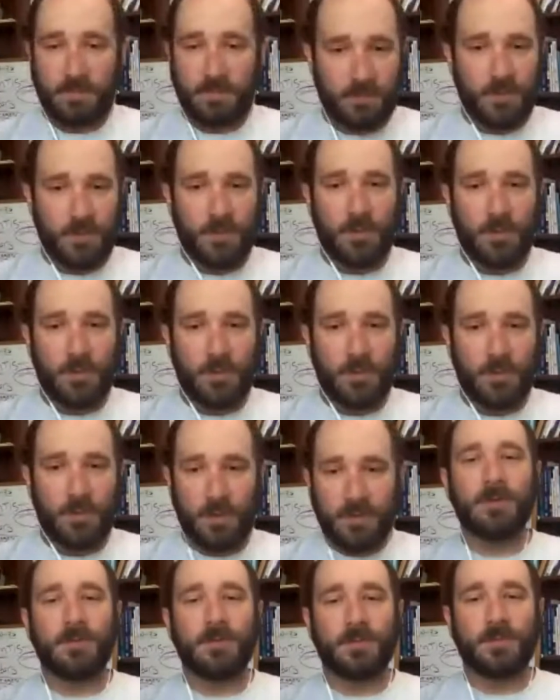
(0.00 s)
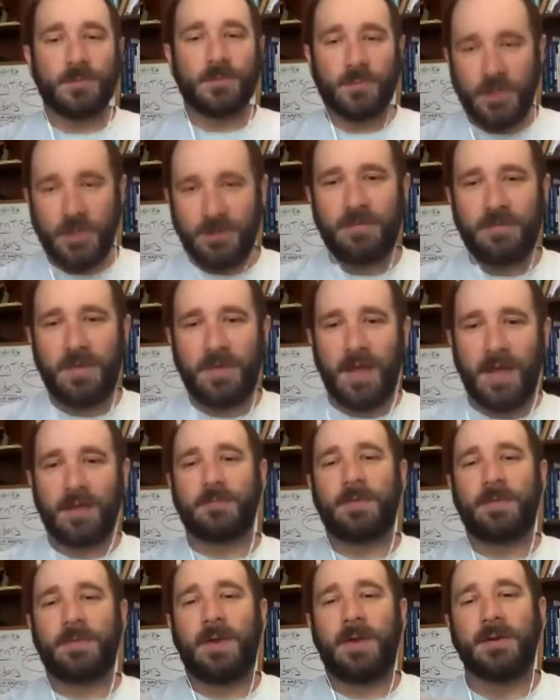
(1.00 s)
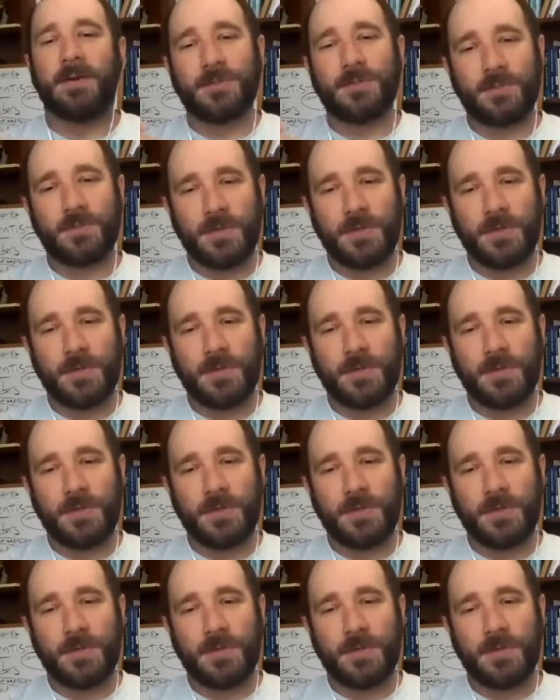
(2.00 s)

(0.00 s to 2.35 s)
good values. We should value fairness.